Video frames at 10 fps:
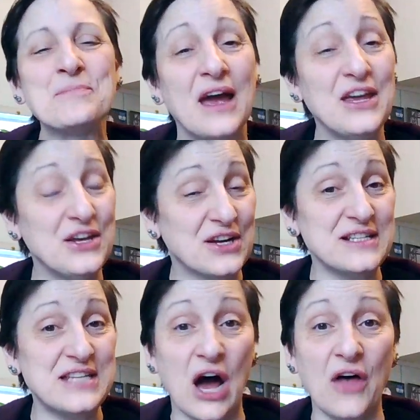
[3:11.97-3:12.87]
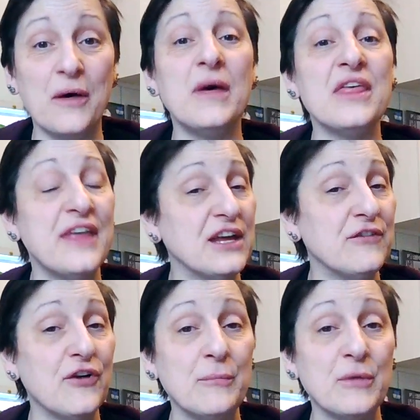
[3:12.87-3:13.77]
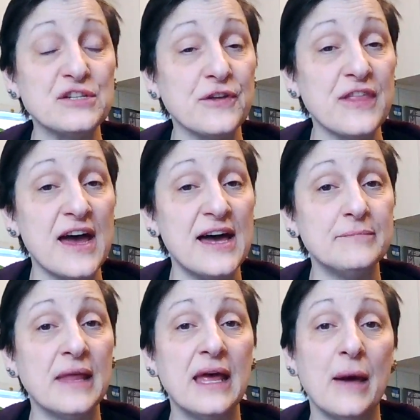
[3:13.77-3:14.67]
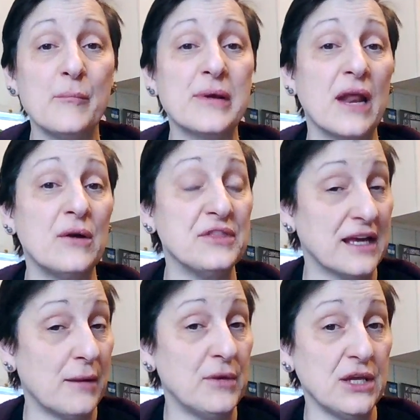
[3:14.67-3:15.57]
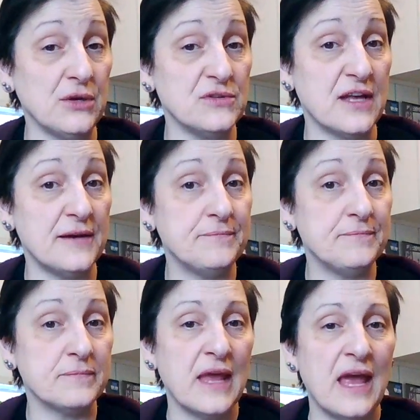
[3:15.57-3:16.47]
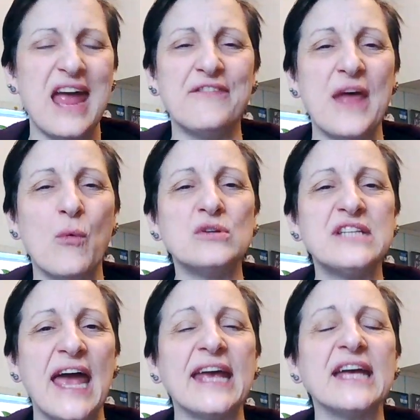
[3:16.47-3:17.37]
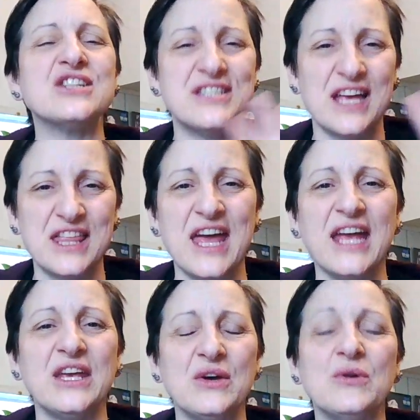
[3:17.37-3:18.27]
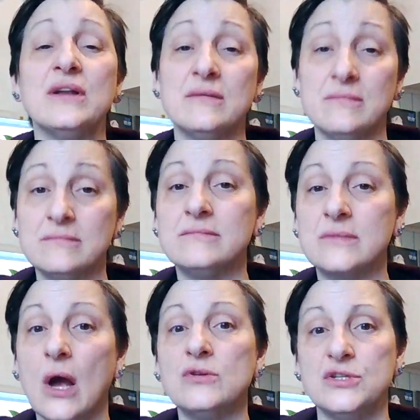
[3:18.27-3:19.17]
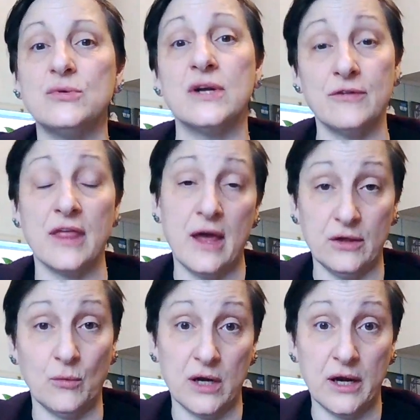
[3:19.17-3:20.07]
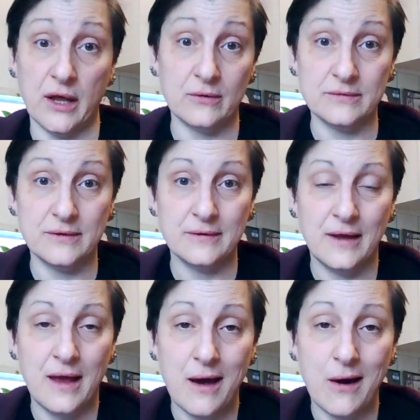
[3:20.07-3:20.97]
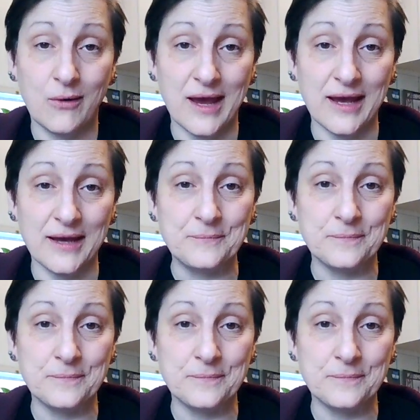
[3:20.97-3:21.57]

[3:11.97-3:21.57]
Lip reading: you can tell them, thank you very much for that, but I don't think I'm going to use that. If they won't take it, just say thank you and go do whatever the hell you want to do. Okay?